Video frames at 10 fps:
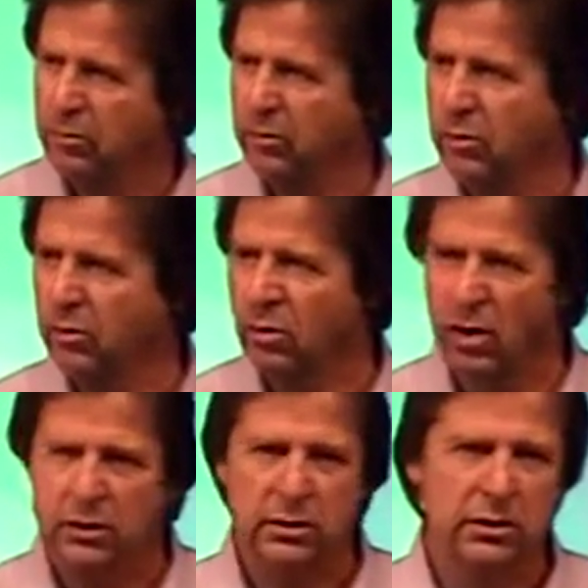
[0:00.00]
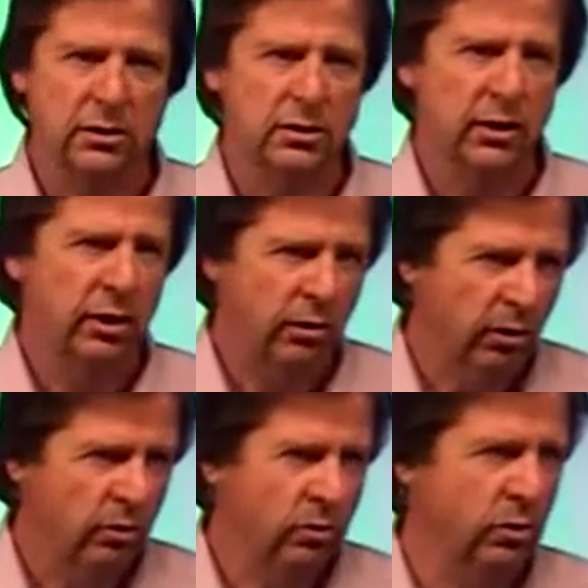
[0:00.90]
with their losses and heal
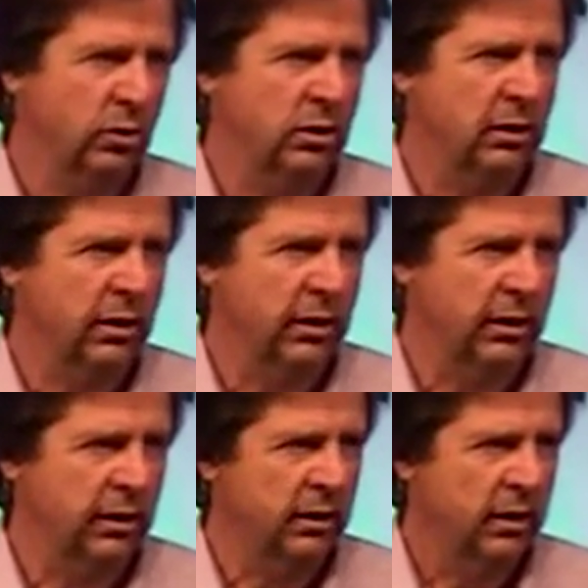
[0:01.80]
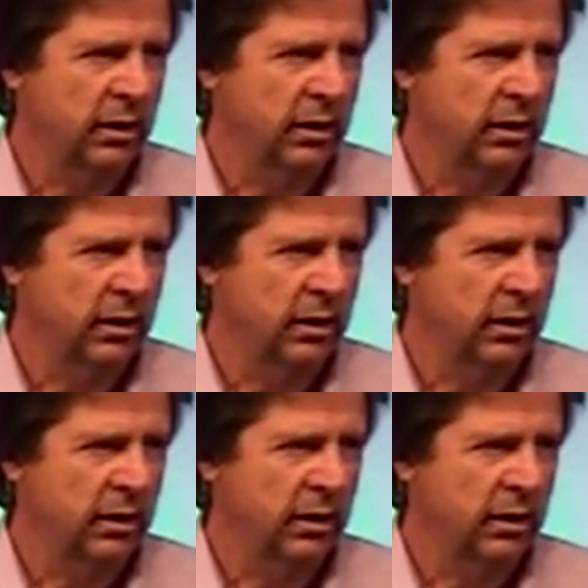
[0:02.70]
those who are sick and